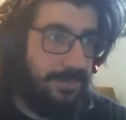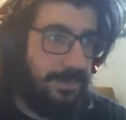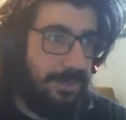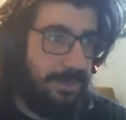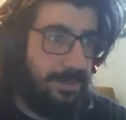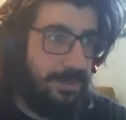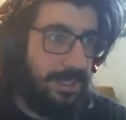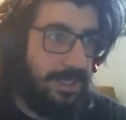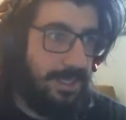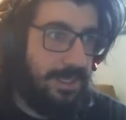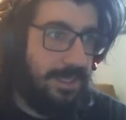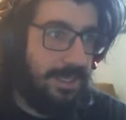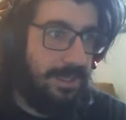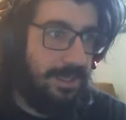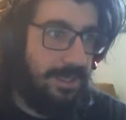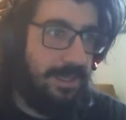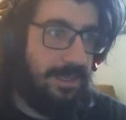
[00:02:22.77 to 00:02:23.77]
I mean, I
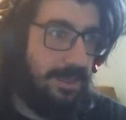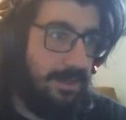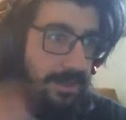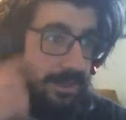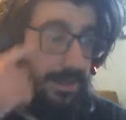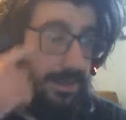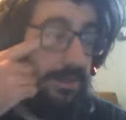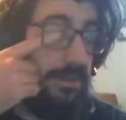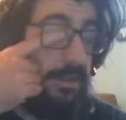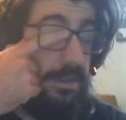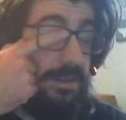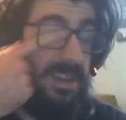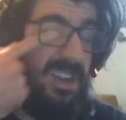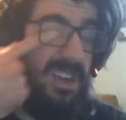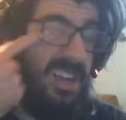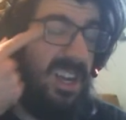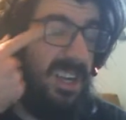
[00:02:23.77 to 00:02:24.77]

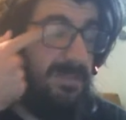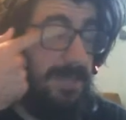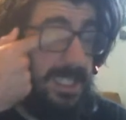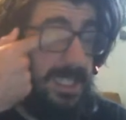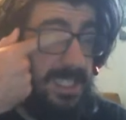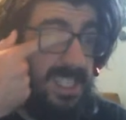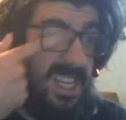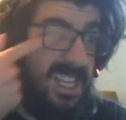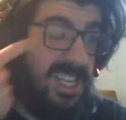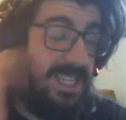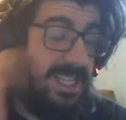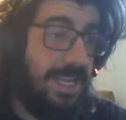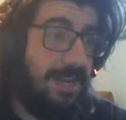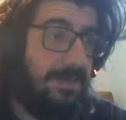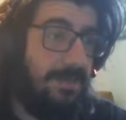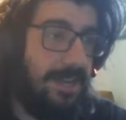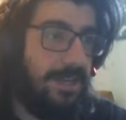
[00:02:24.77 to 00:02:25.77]
I'm excited
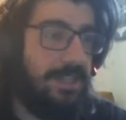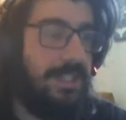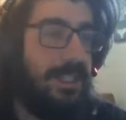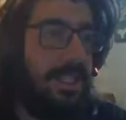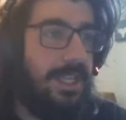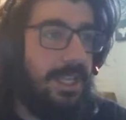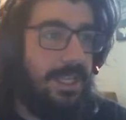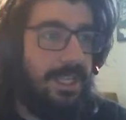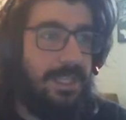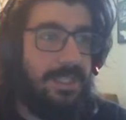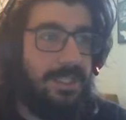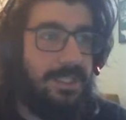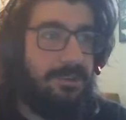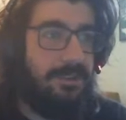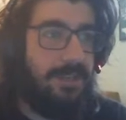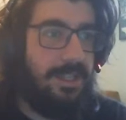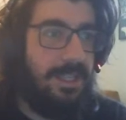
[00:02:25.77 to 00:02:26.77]
that I'm actually like
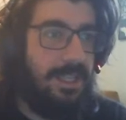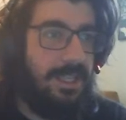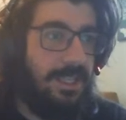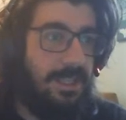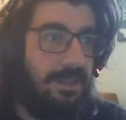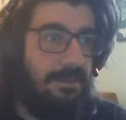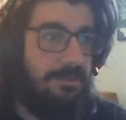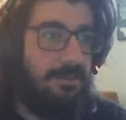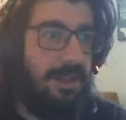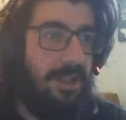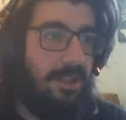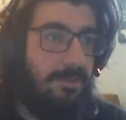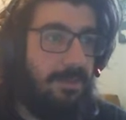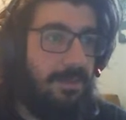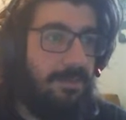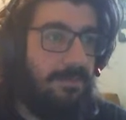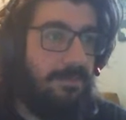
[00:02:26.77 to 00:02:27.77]
sort of in the
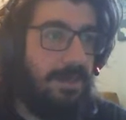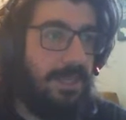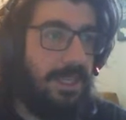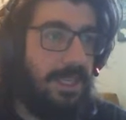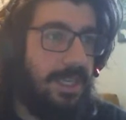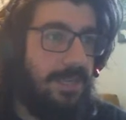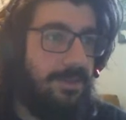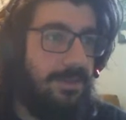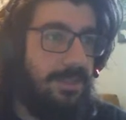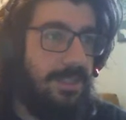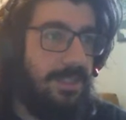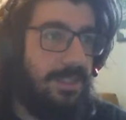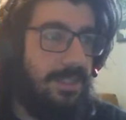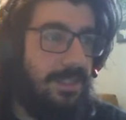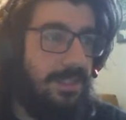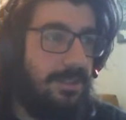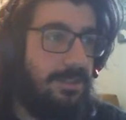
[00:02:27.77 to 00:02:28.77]
realm of being able to
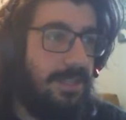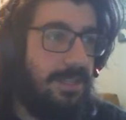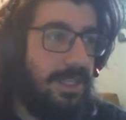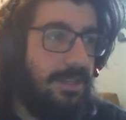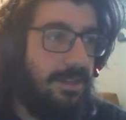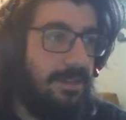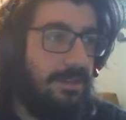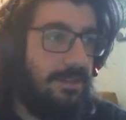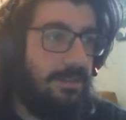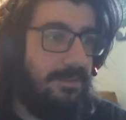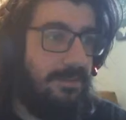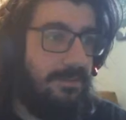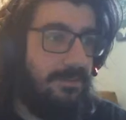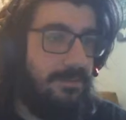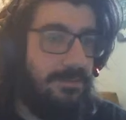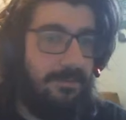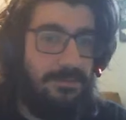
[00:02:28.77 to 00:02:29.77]
do it
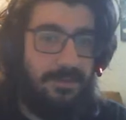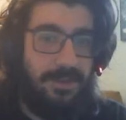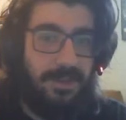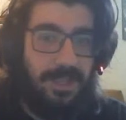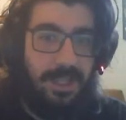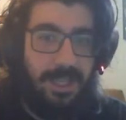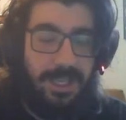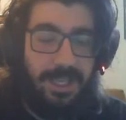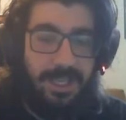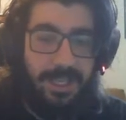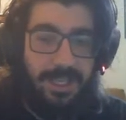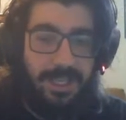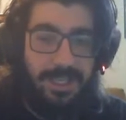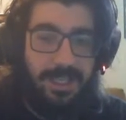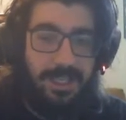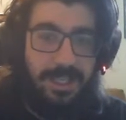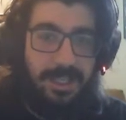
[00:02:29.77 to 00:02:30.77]
for like
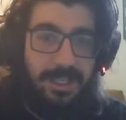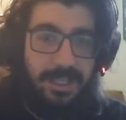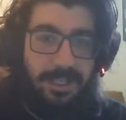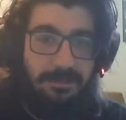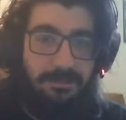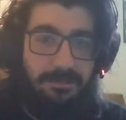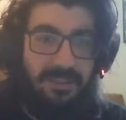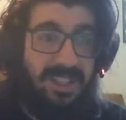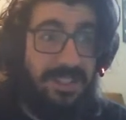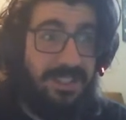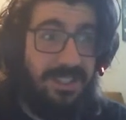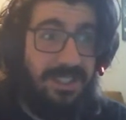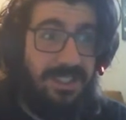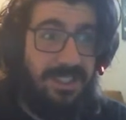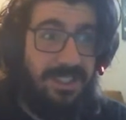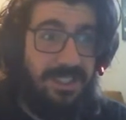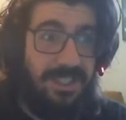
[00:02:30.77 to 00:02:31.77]

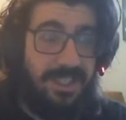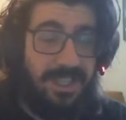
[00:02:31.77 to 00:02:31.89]
realsies.